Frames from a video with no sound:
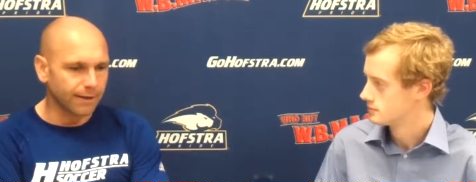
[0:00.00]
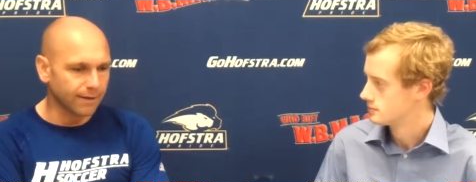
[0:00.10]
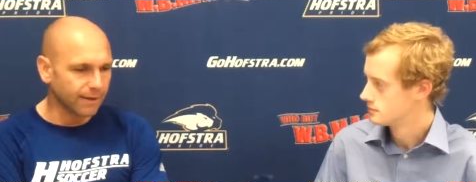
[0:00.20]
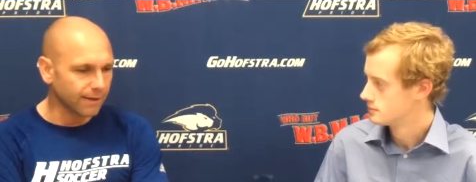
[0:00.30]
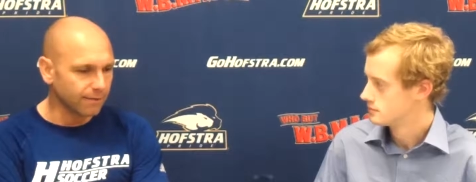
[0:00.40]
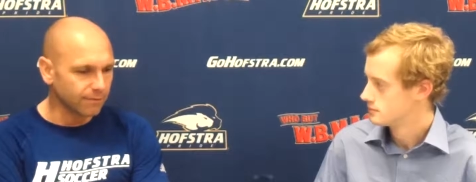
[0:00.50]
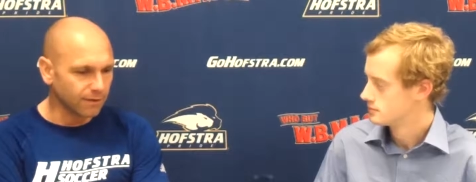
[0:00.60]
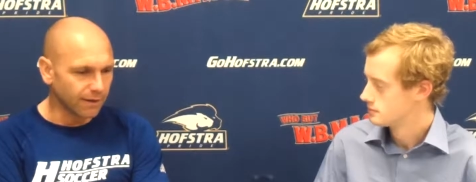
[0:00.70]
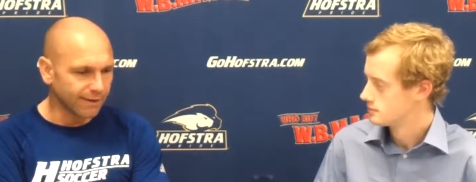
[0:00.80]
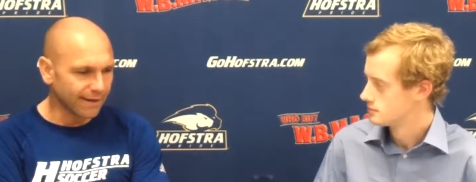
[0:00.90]
Speaker 1: And uh,
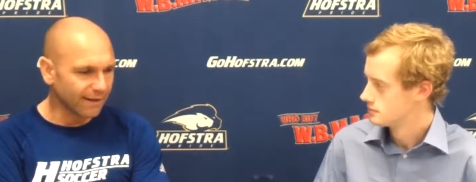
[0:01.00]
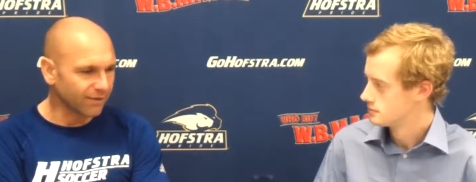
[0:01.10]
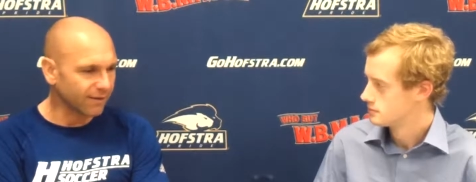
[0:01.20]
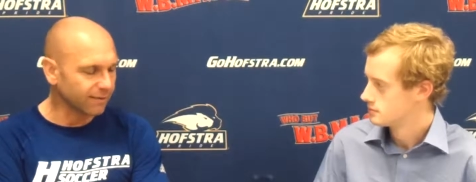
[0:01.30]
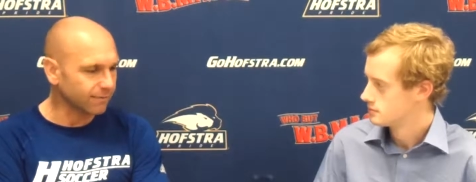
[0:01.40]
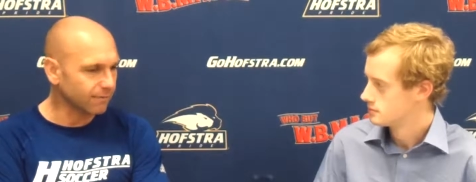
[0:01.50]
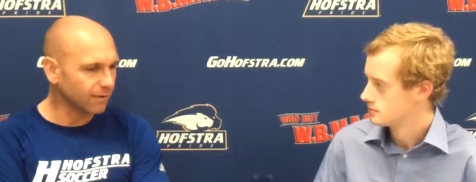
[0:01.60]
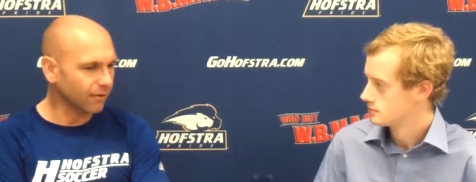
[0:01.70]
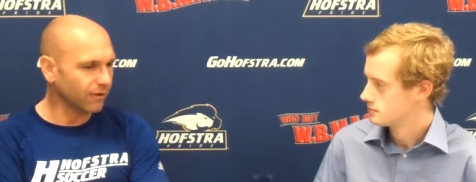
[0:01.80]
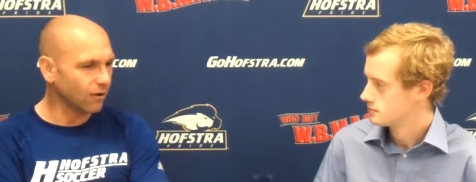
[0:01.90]
again, I think
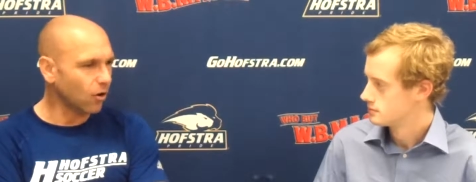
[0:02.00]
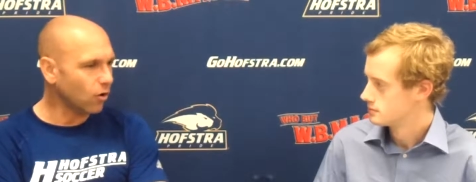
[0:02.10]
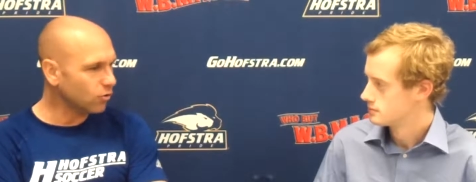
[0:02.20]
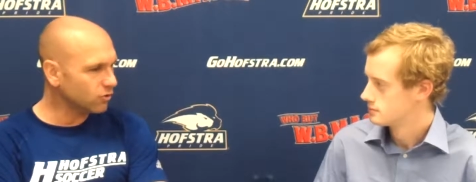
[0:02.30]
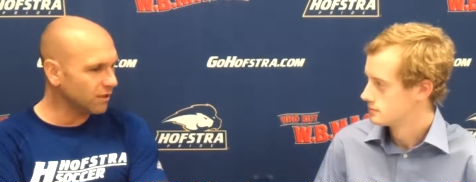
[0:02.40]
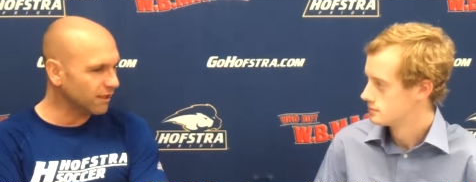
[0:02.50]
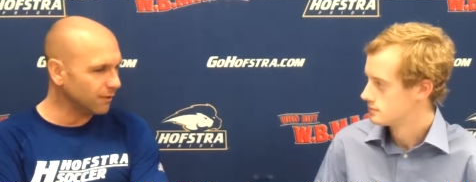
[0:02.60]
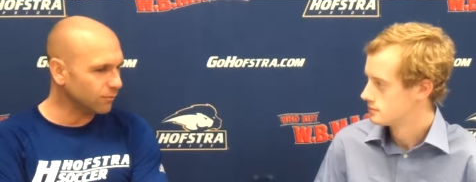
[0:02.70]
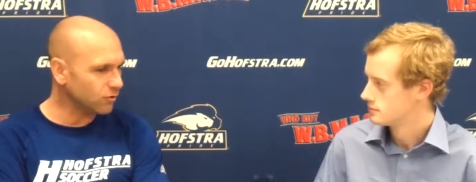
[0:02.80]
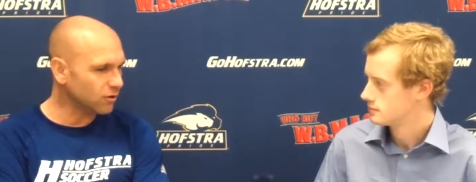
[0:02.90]
I think all
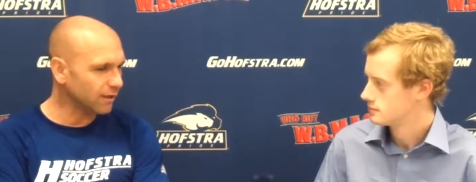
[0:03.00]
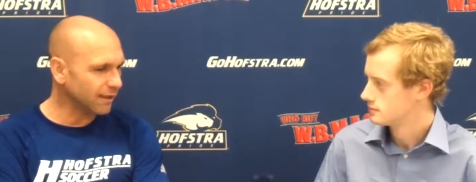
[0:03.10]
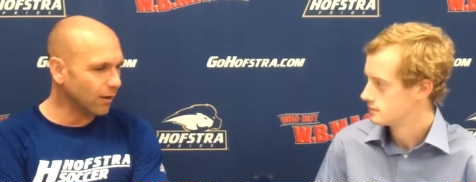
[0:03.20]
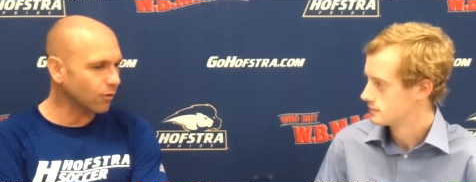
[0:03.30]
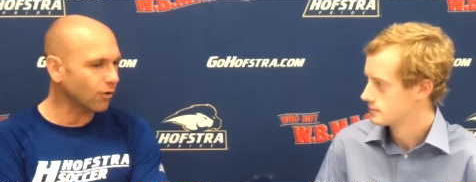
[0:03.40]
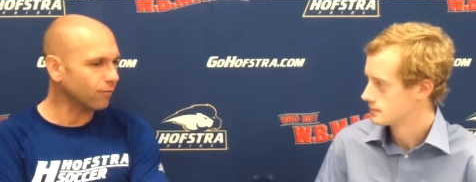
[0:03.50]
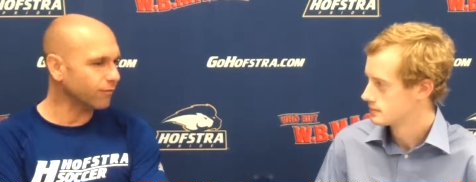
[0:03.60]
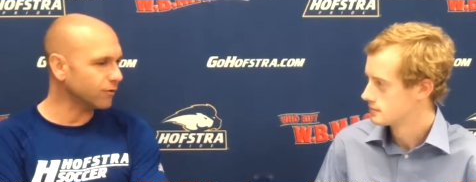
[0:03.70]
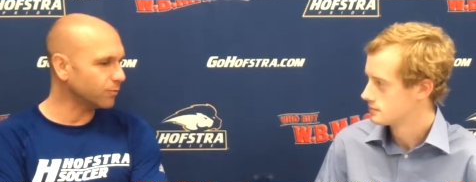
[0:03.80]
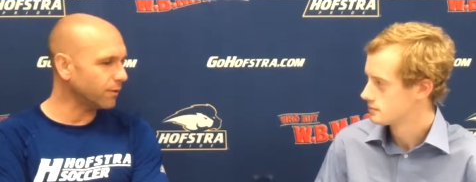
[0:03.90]
teams in our
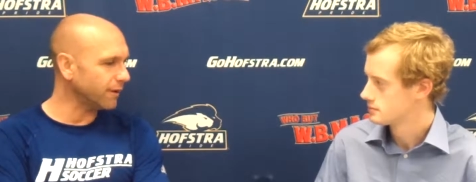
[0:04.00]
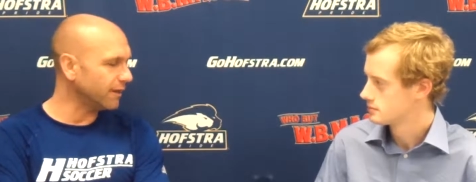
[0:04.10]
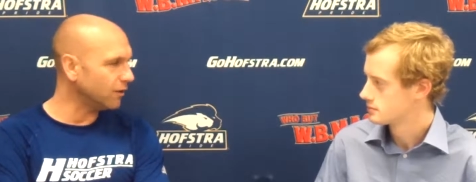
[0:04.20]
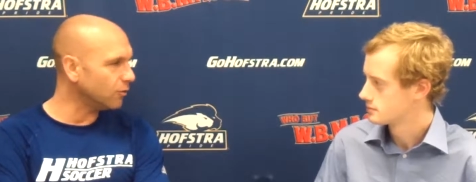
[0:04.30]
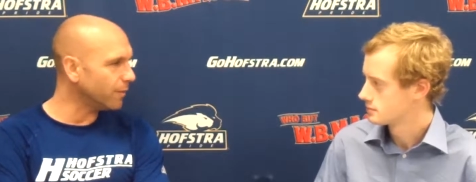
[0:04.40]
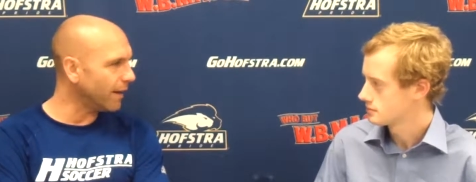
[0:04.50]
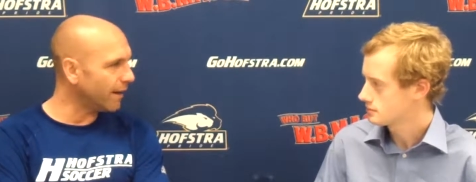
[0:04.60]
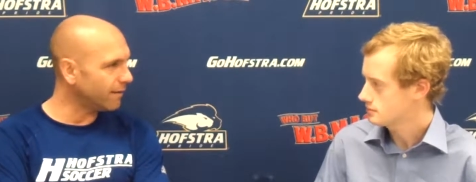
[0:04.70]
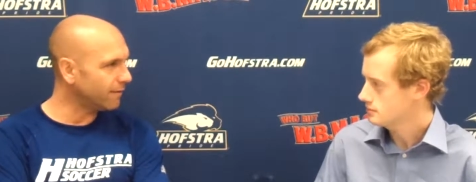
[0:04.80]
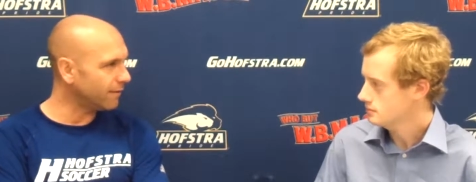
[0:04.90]
conference play a little bit
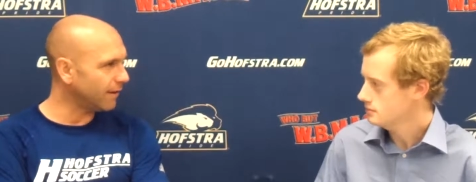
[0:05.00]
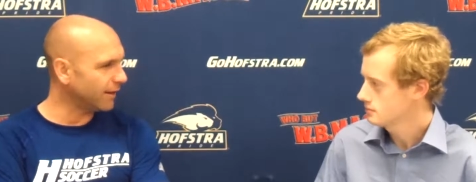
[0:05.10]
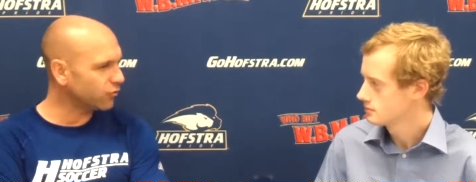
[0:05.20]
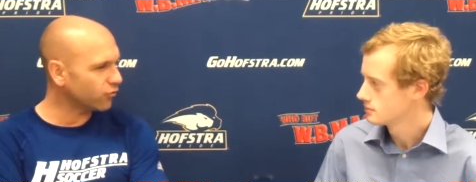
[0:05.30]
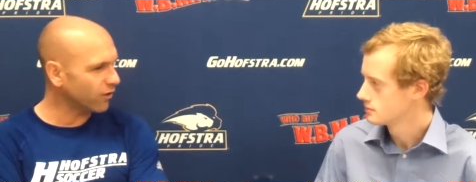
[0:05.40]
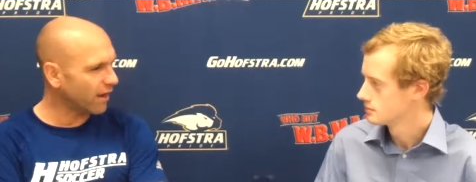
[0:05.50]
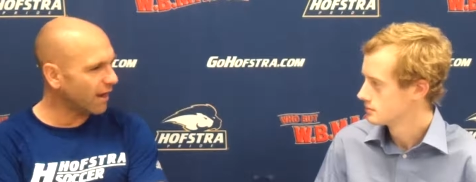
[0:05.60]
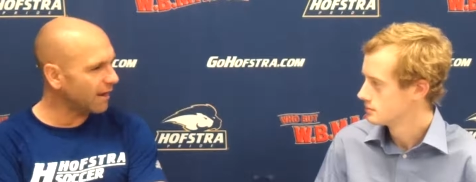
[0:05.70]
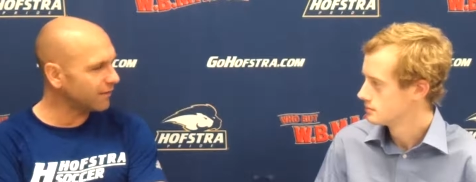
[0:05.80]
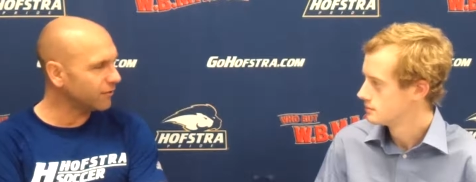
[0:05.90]
extra
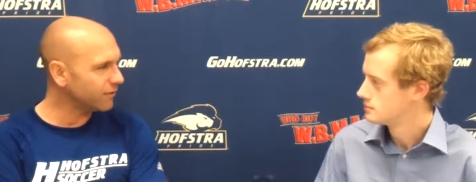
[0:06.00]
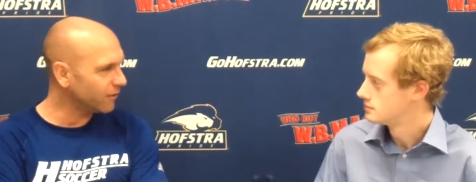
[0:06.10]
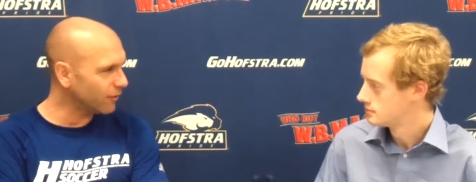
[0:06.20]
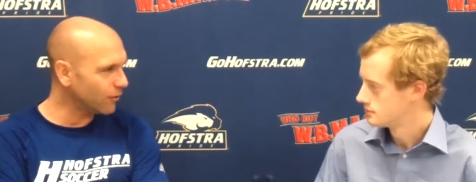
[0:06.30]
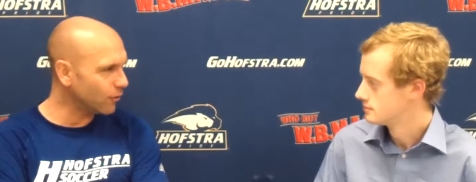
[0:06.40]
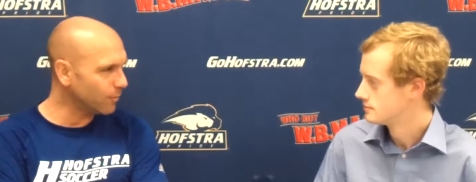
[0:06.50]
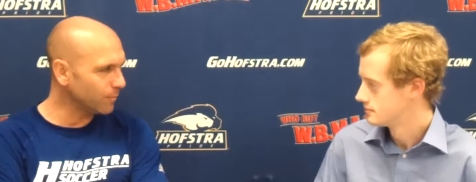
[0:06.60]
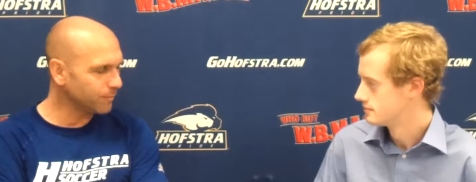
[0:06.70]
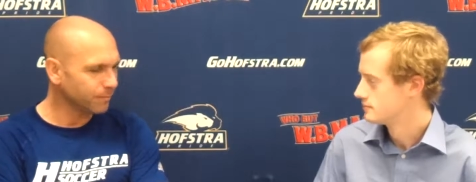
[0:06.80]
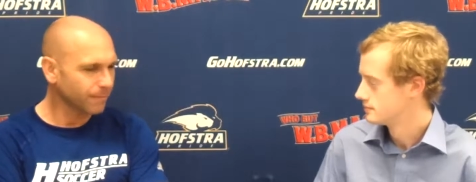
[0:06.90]
hard at home,
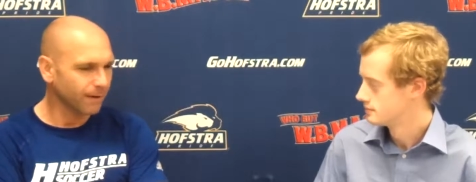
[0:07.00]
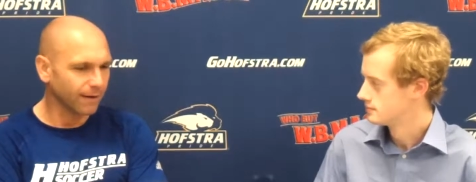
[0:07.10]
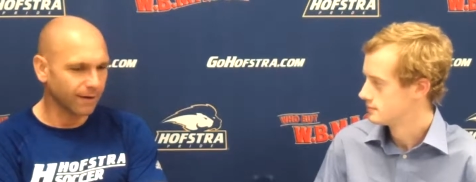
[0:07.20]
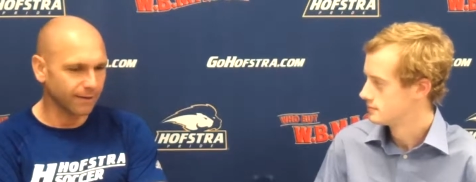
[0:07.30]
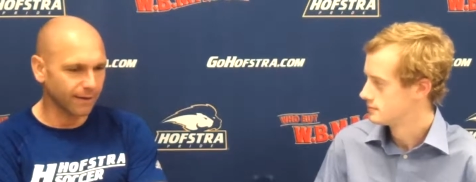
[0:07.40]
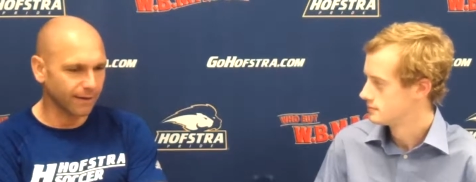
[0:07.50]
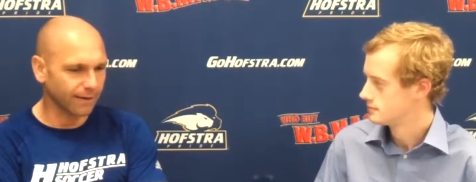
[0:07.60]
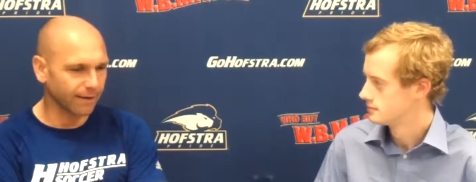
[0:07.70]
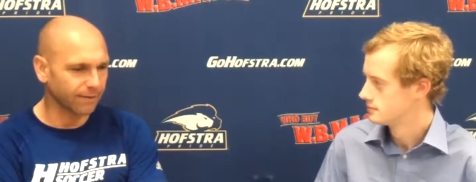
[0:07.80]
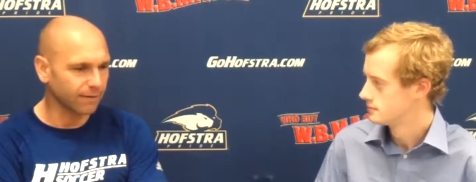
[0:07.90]
and
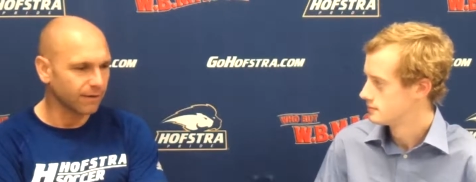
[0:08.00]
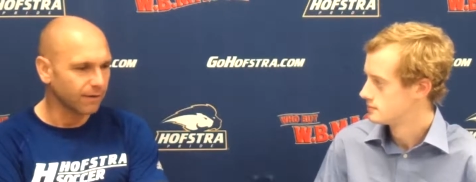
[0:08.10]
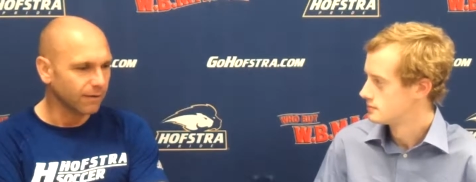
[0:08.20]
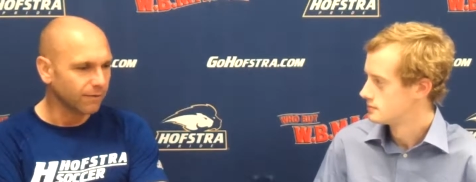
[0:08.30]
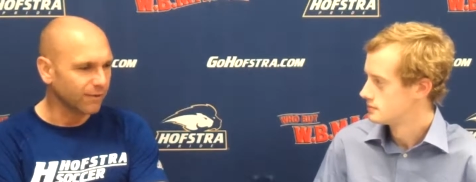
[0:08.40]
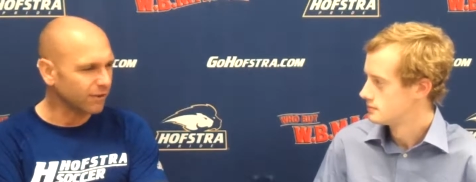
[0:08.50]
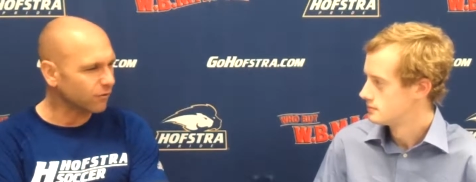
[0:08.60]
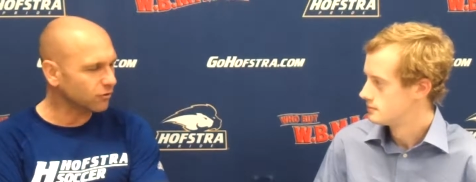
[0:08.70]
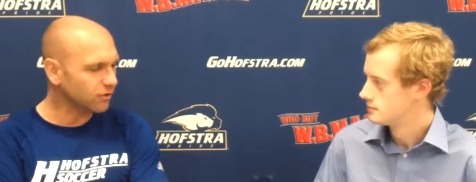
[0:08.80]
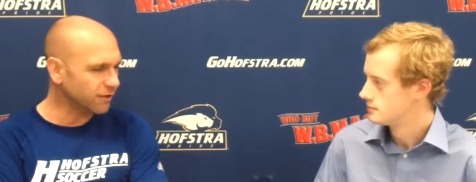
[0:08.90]
uh, then
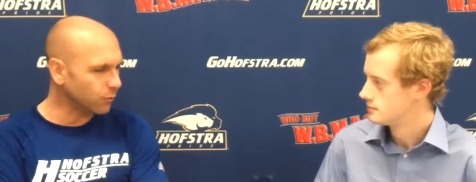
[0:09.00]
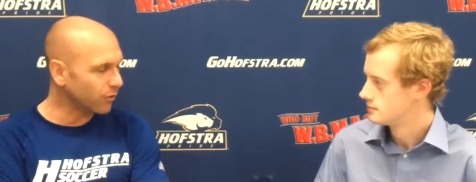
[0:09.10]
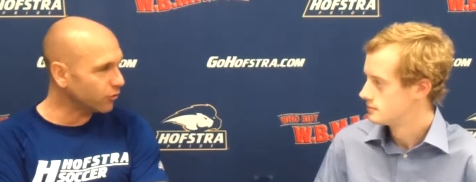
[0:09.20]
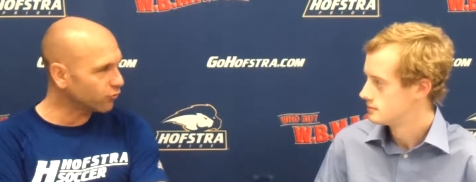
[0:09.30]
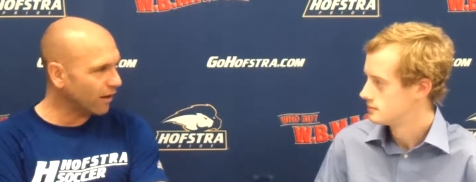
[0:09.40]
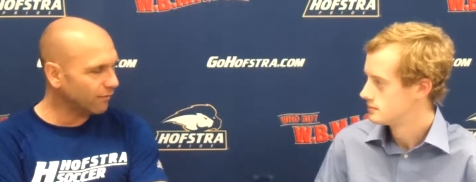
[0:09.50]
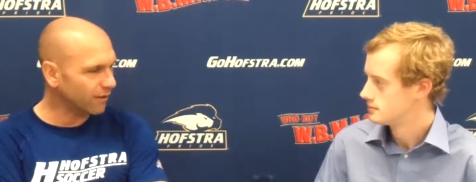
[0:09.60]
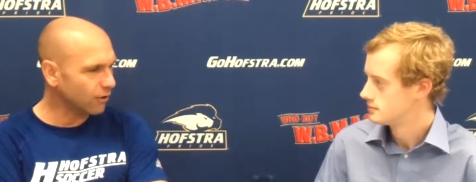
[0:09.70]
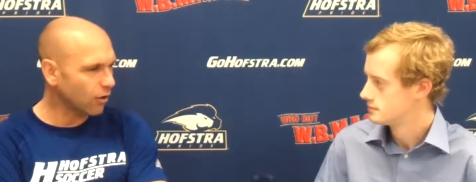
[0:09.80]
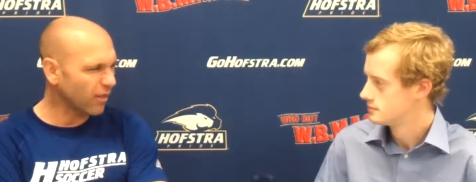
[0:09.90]
you've got to deal with the
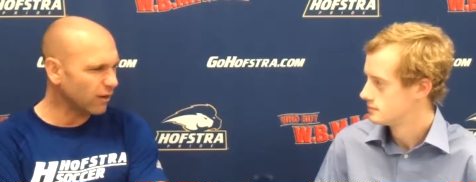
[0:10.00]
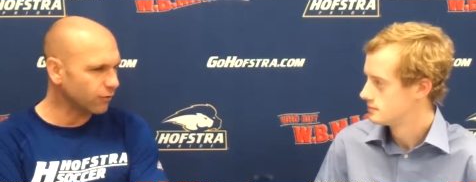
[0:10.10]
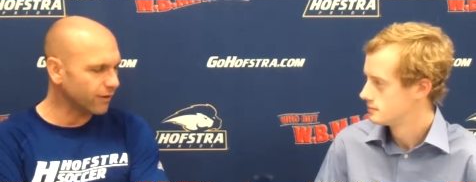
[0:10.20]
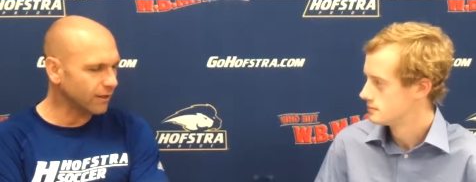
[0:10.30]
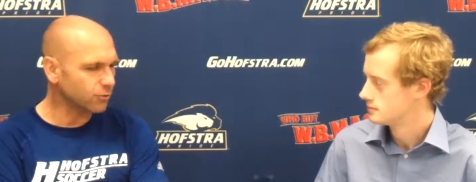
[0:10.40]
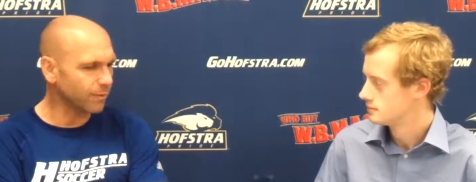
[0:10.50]
travel and all that other